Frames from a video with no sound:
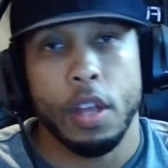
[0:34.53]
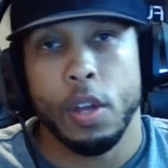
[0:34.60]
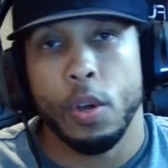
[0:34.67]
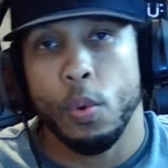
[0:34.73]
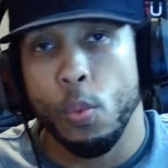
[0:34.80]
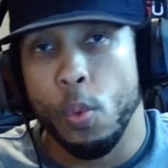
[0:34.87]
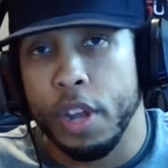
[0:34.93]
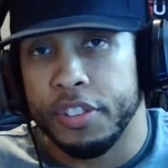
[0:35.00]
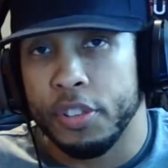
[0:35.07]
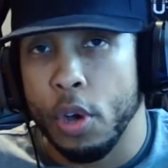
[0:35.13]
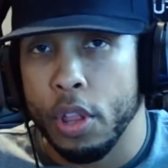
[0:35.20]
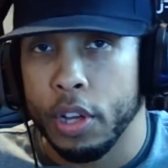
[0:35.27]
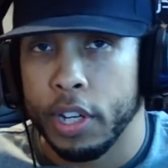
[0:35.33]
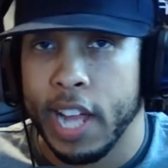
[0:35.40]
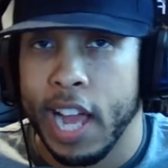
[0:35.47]
What's
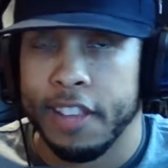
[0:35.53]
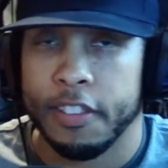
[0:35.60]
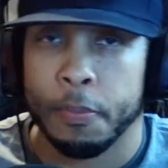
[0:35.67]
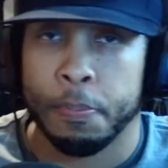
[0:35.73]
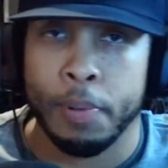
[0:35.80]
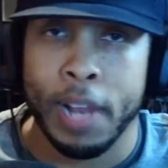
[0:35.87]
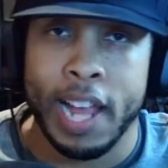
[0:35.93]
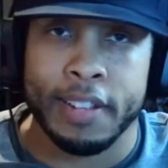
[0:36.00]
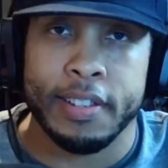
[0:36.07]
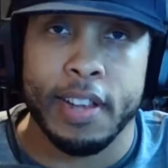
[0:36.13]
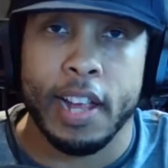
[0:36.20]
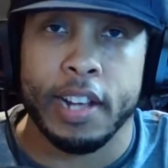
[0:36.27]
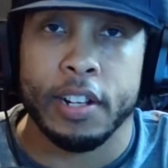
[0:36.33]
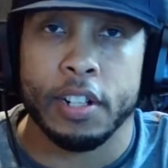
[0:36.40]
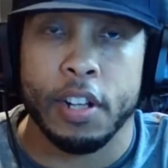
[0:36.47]
going on, guys? It's Black Tiger